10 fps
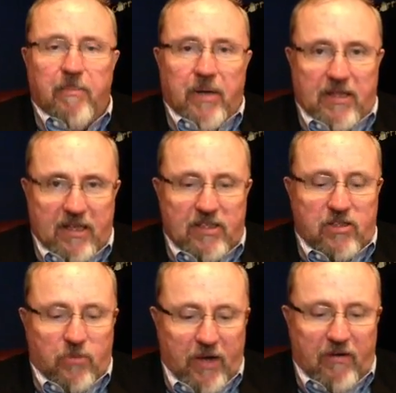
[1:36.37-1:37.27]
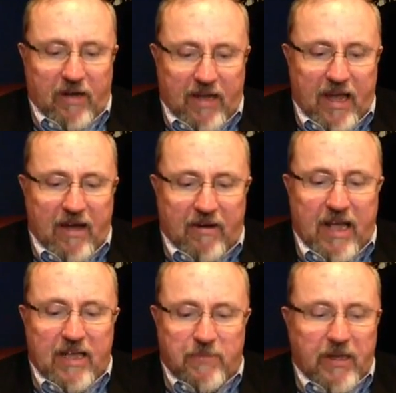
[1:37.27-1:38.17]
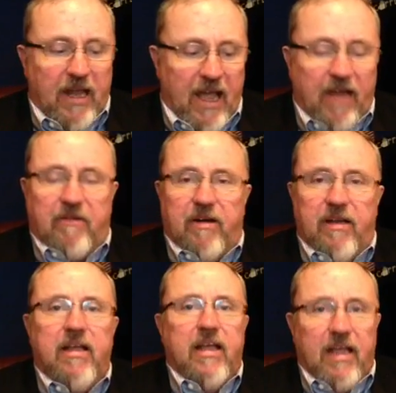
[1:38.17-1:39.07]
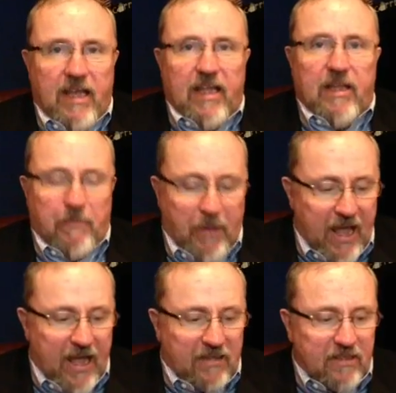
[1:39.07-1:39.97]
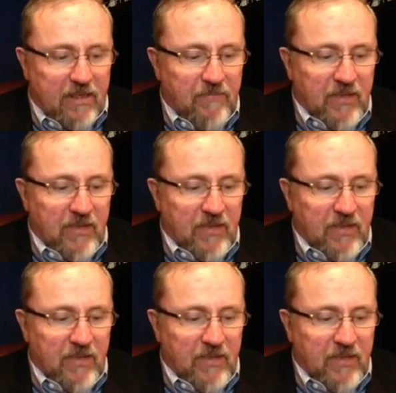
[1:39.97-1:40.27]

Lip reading: but this Twitter account has been accurate in the past.